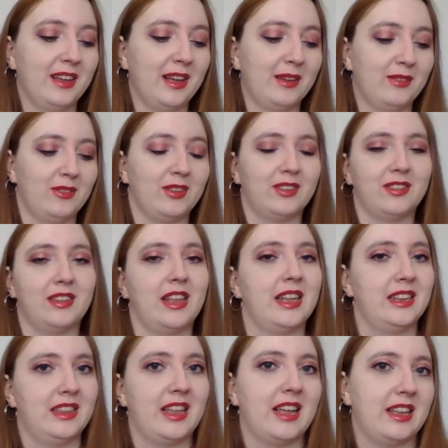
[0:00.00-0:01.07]
I'm just
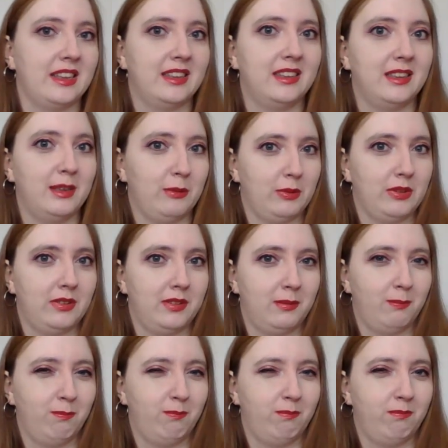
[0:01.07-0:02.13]
glad that it was
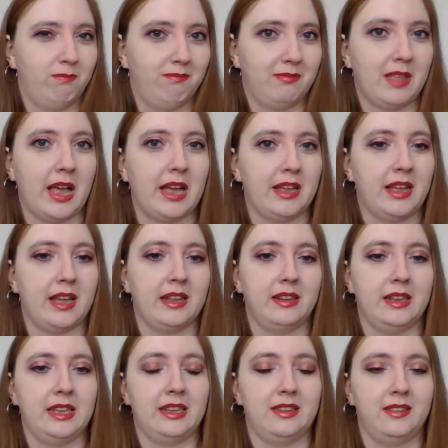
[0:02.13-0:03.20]
that
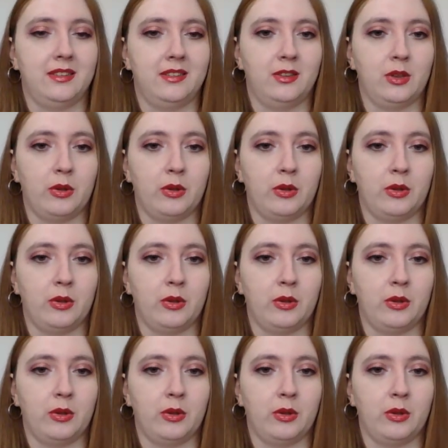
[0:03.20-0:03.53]
at least.